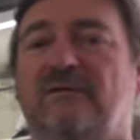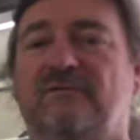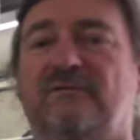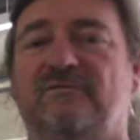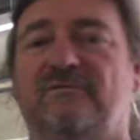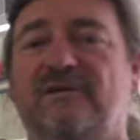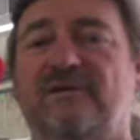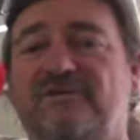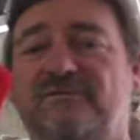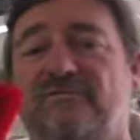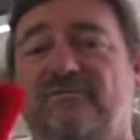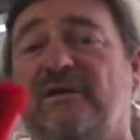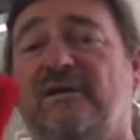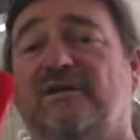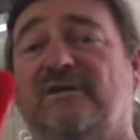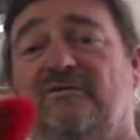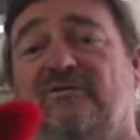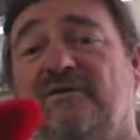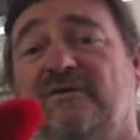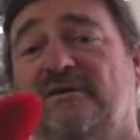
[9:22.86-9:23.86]
These are really
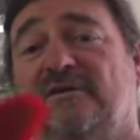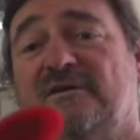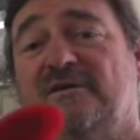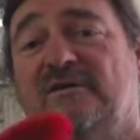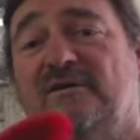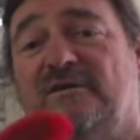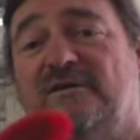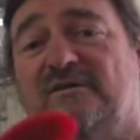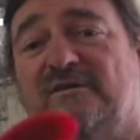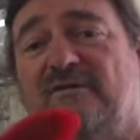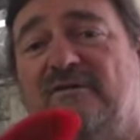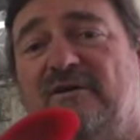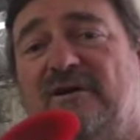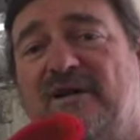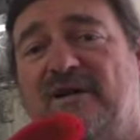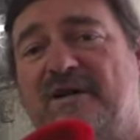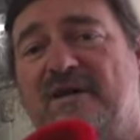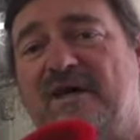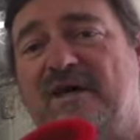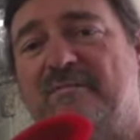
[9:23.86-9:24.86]
good. They're an
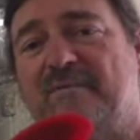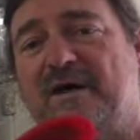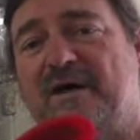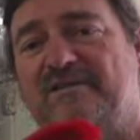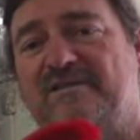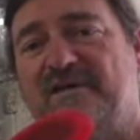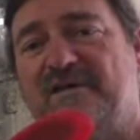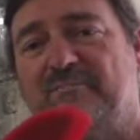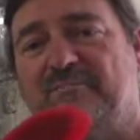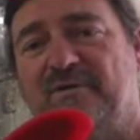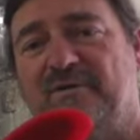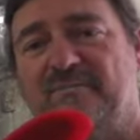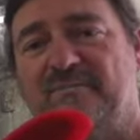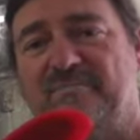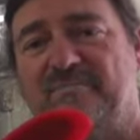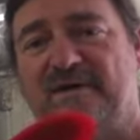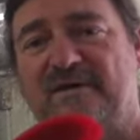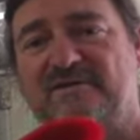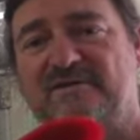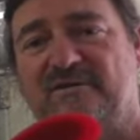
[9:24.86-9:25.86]
MR template
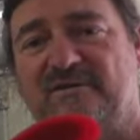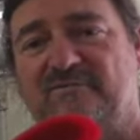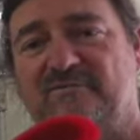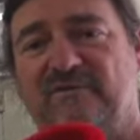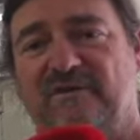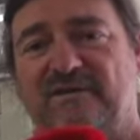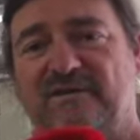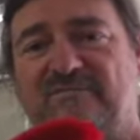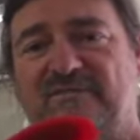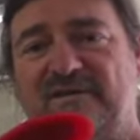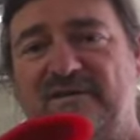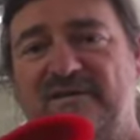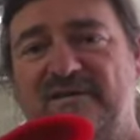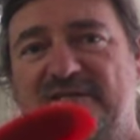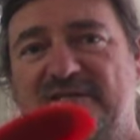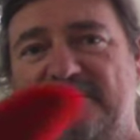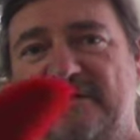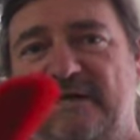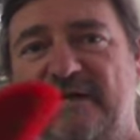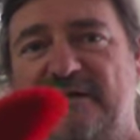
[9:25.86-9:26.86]
based off one of
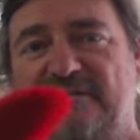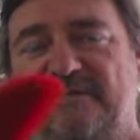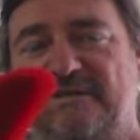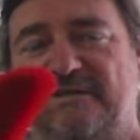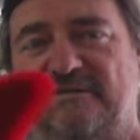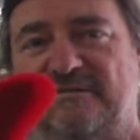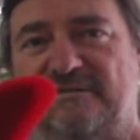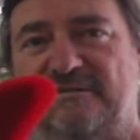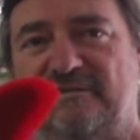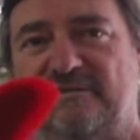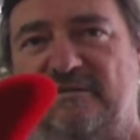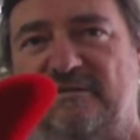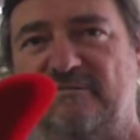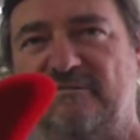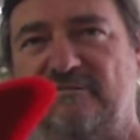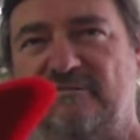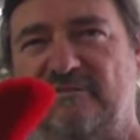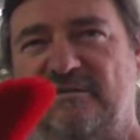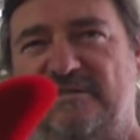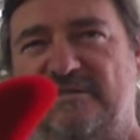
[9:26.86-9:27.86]
his, I think it's
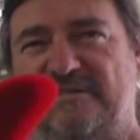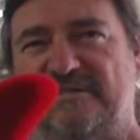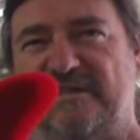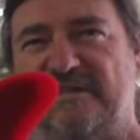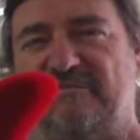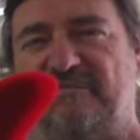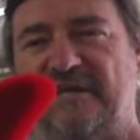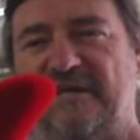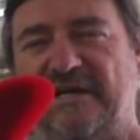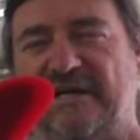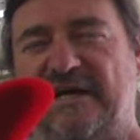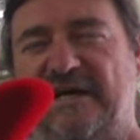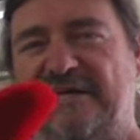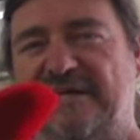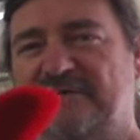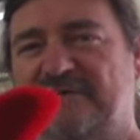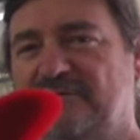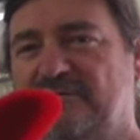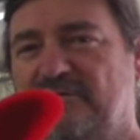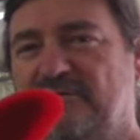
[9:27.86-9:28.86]
off of the
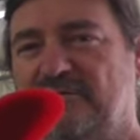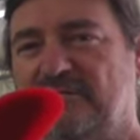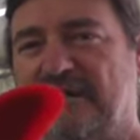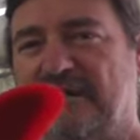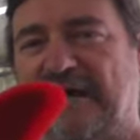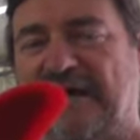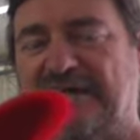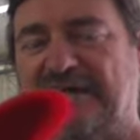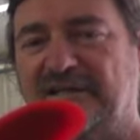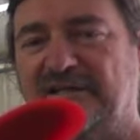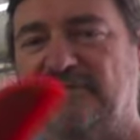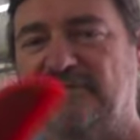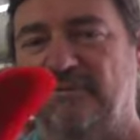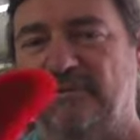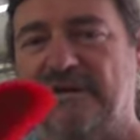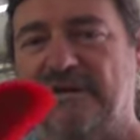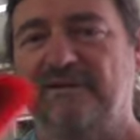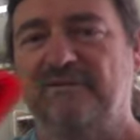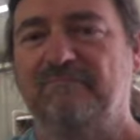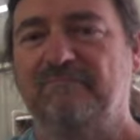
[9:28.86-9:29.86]
78 or the 80
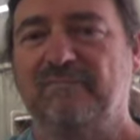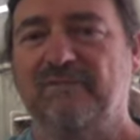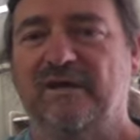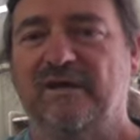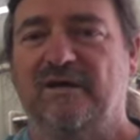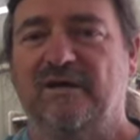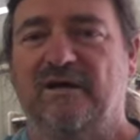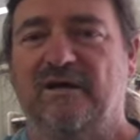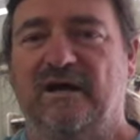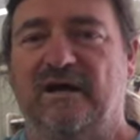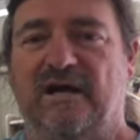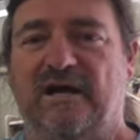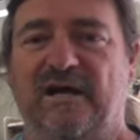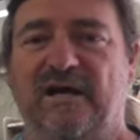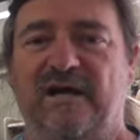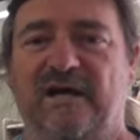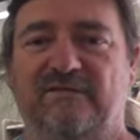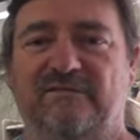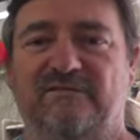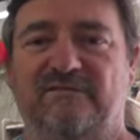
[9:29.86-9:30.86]
twin,
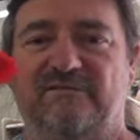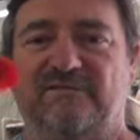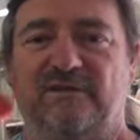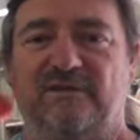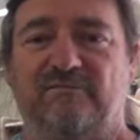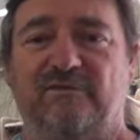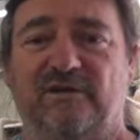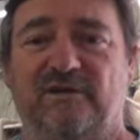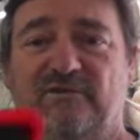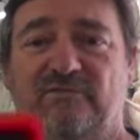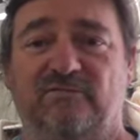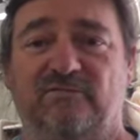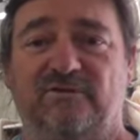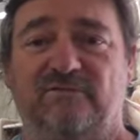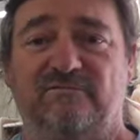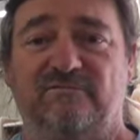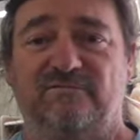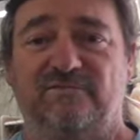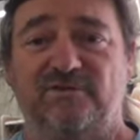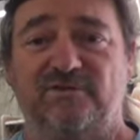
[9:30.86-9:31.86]
and they're really good.
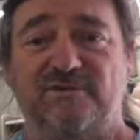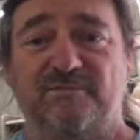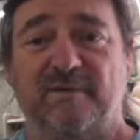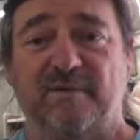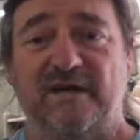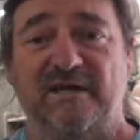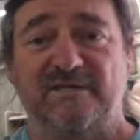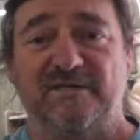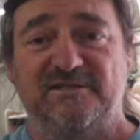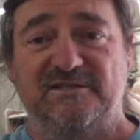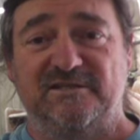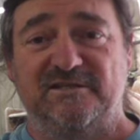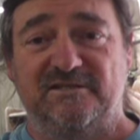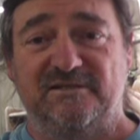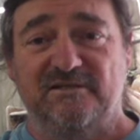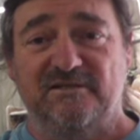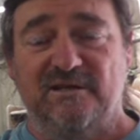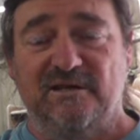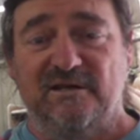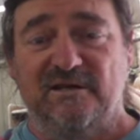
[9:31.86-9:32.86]
Future base.
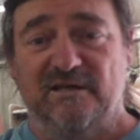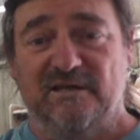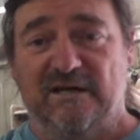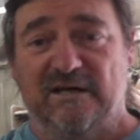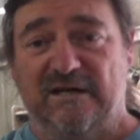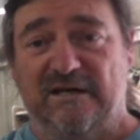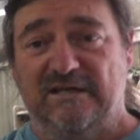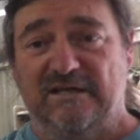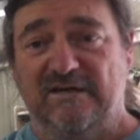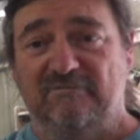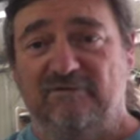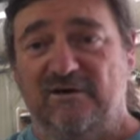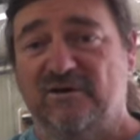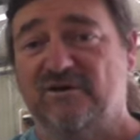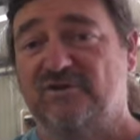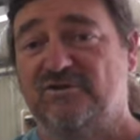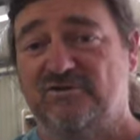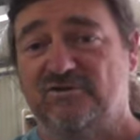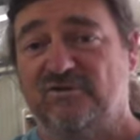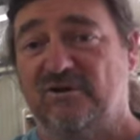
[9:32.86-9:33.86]
Everyone
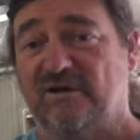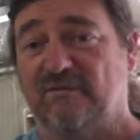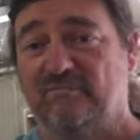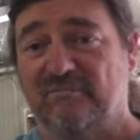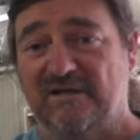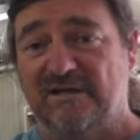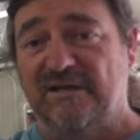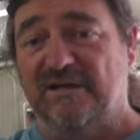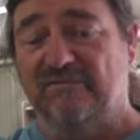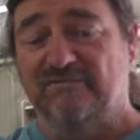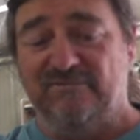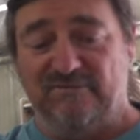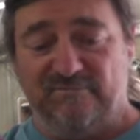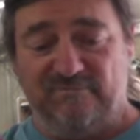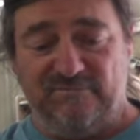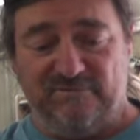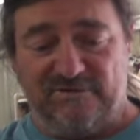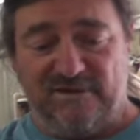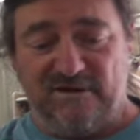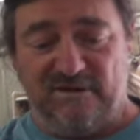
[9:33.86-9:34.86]
who's tried them loves
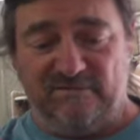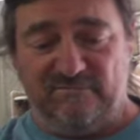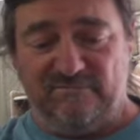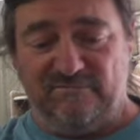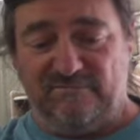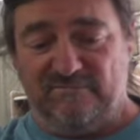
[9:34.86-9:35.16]
them. So